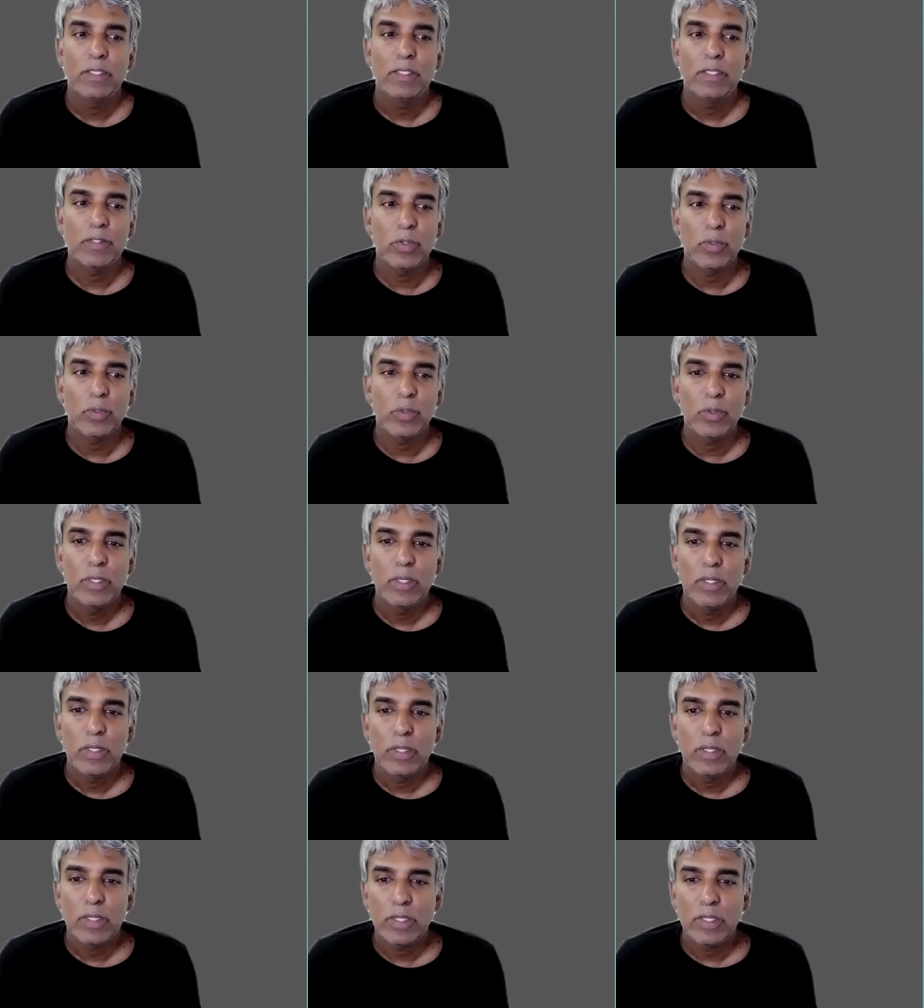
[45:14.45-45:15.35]
So,
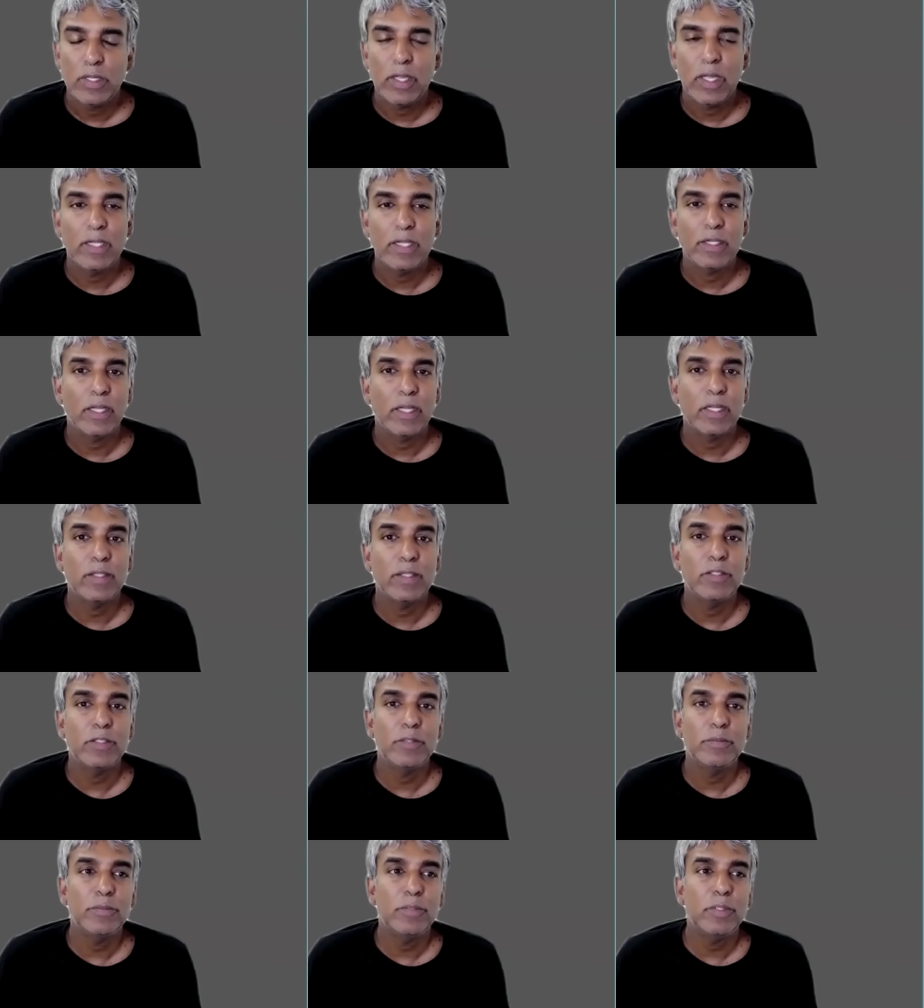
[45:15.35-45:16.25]
and
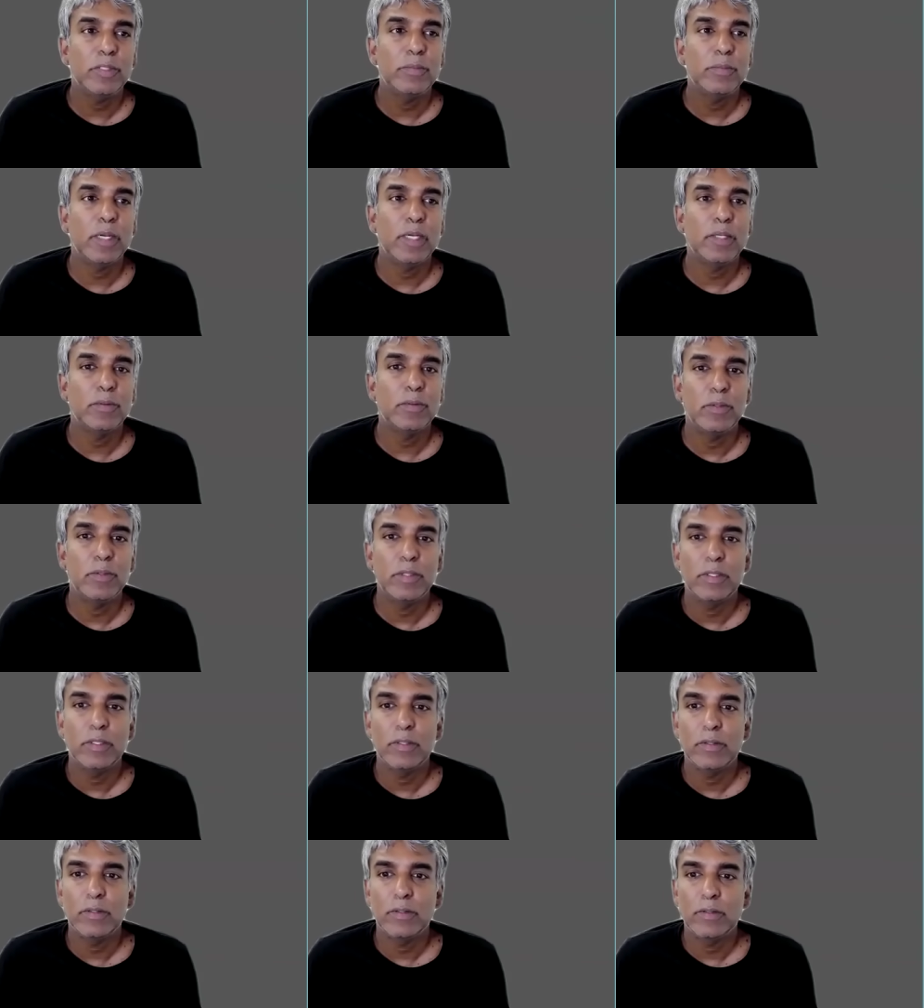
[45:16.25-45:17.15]
there's a book by
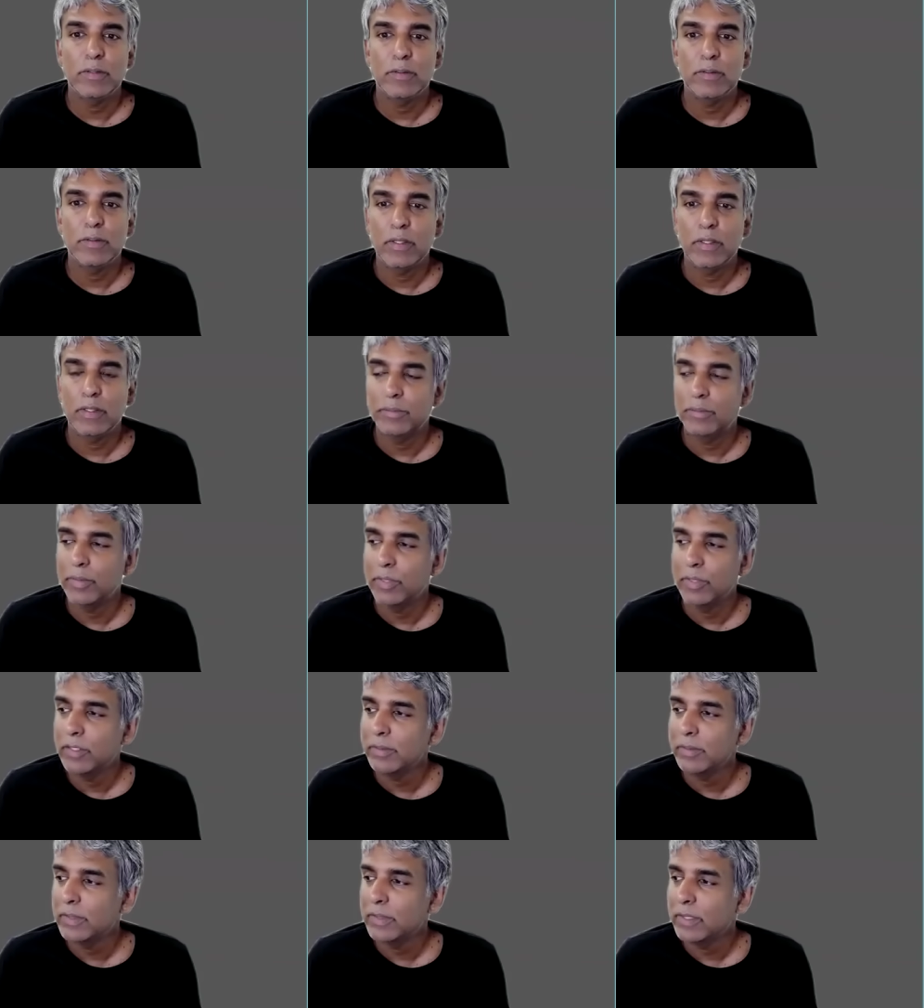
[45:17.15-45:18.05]
Ronan
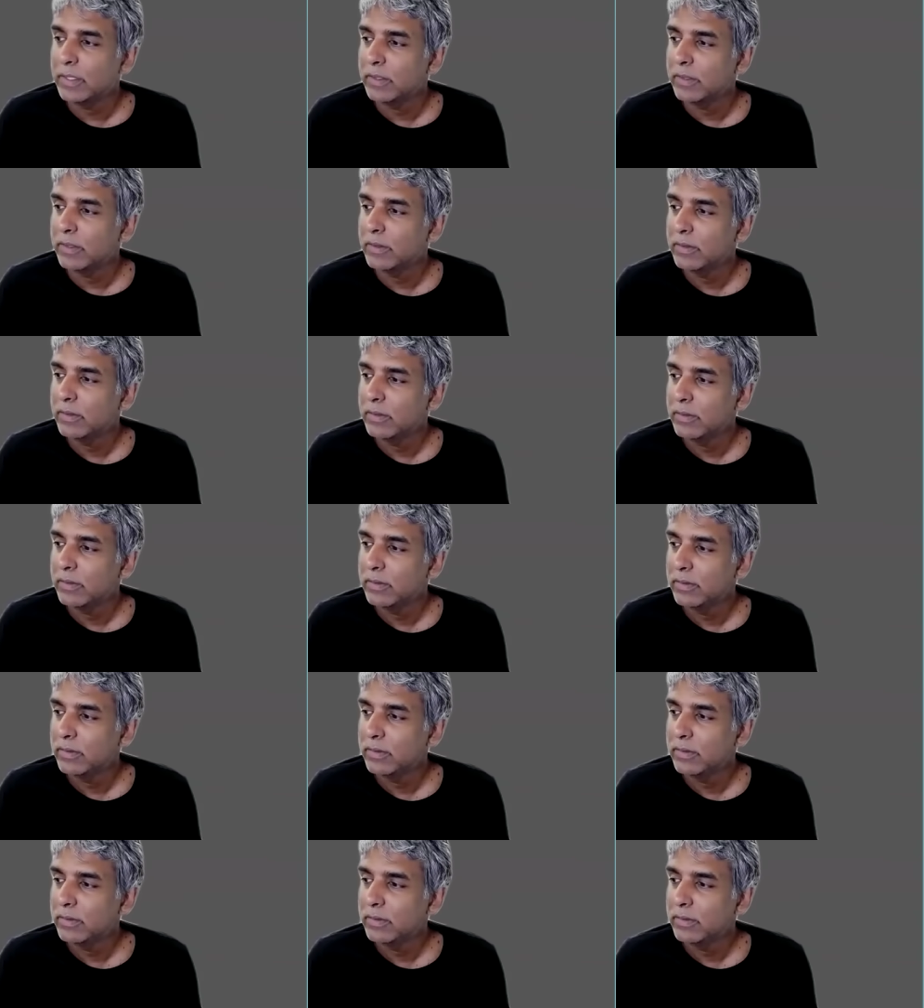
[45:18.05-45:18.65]
Bergman,